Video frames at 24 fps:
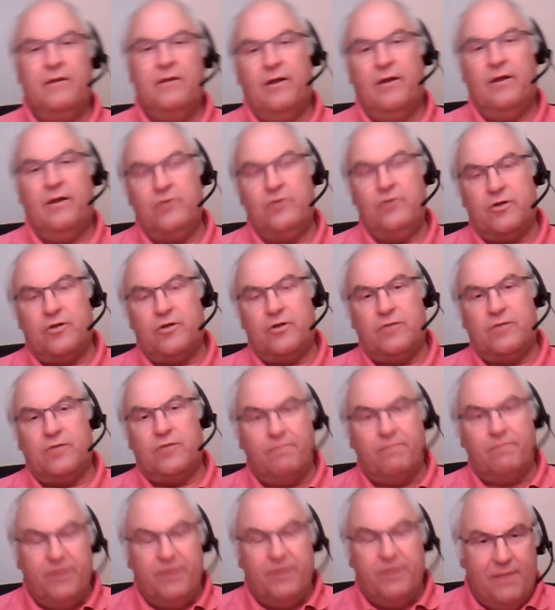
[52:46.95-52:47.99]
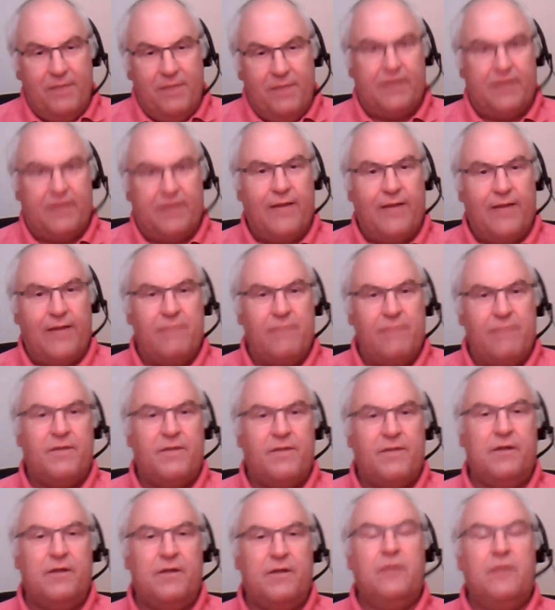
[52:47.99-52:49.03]
Andrew Usher was a beer maker in
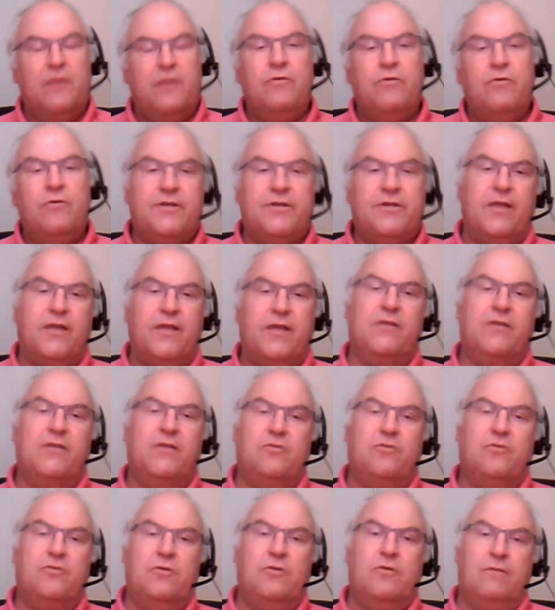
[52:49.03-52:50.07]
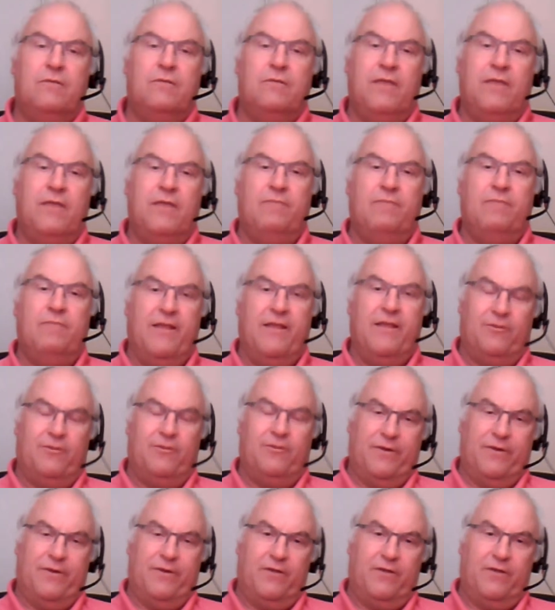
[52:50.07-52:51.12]
Edinburgh who decided to make
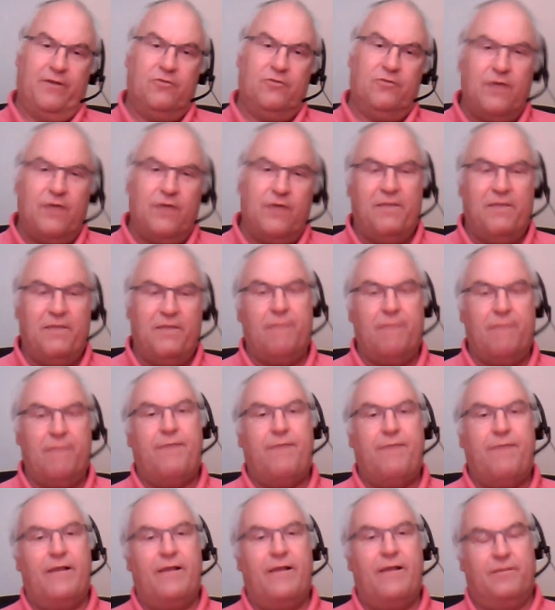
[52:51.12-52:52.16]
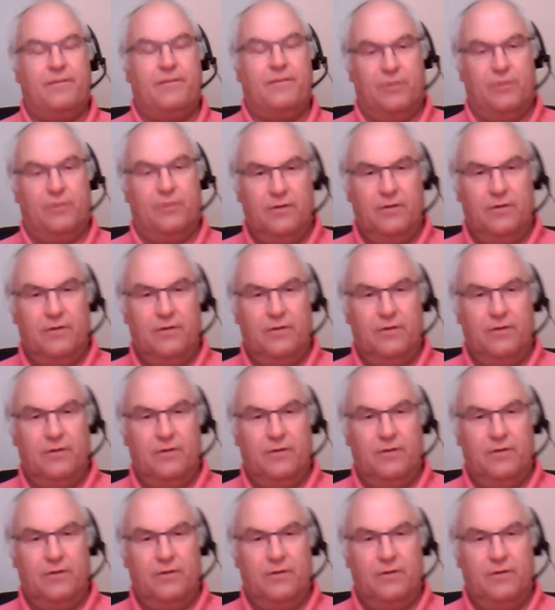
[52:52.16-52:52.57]
blended whisky to try and make it palatable